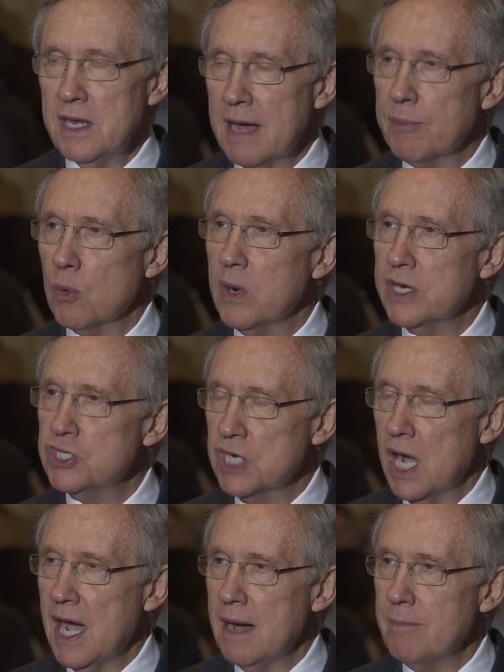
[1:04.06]
number one
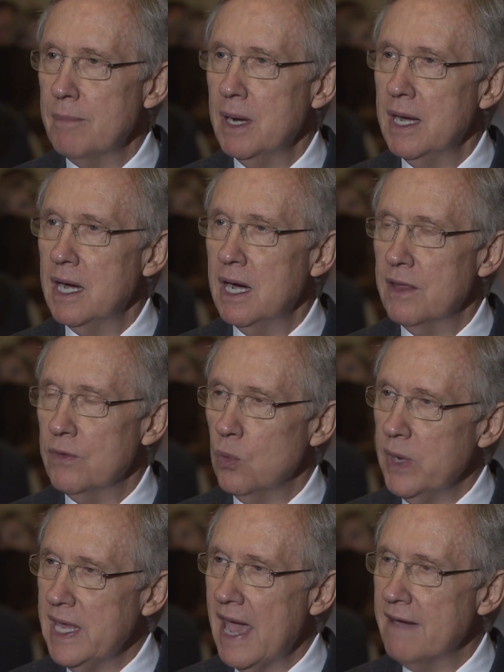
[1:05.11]
job that
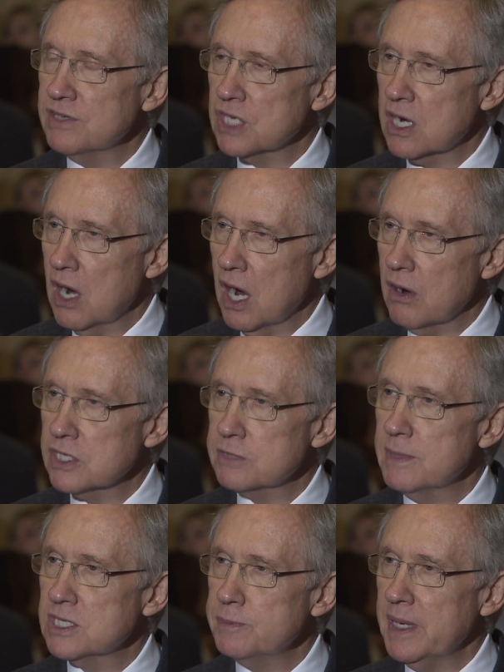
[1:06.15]
we have as a
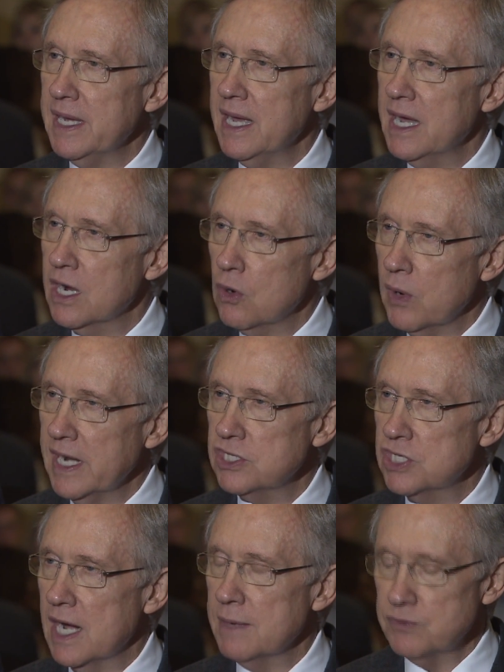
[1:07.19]
Congress must be creating
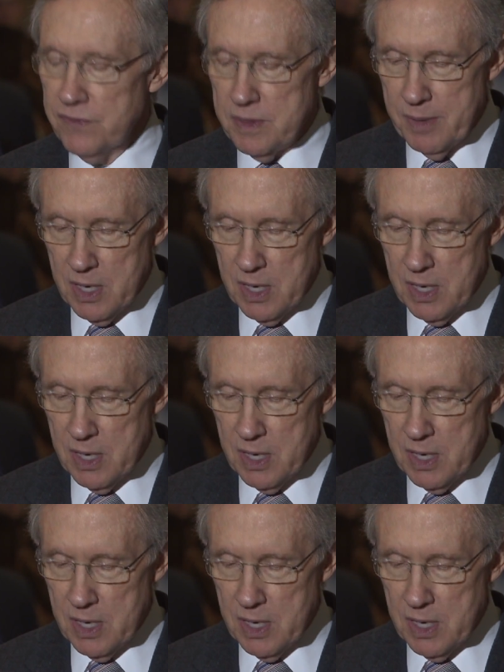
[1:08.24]
jobs for the